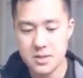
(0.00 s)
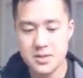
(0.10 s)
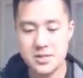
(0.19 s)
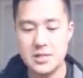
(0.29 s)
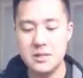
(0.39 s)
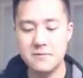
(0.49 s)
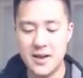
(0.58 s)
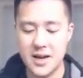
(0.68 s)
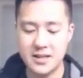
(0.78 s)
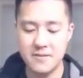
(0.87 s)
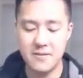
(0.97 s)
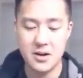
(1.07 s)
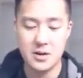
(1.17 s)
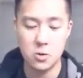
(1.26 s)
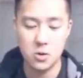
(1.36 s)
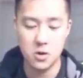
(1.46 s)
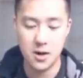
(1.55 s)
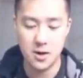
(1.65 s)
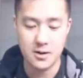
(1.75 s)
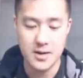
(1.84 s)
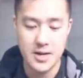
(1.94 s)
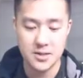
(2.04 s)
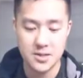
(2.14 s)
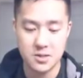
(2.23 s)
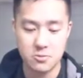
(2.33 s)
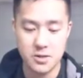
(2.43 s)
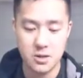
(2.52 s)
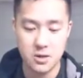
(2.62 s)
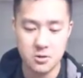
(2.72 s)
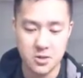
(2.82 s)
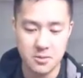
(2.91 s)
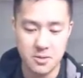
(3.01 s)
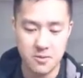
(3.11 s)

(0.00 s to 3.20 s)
Silvally, very cool card. Disk reload is going to be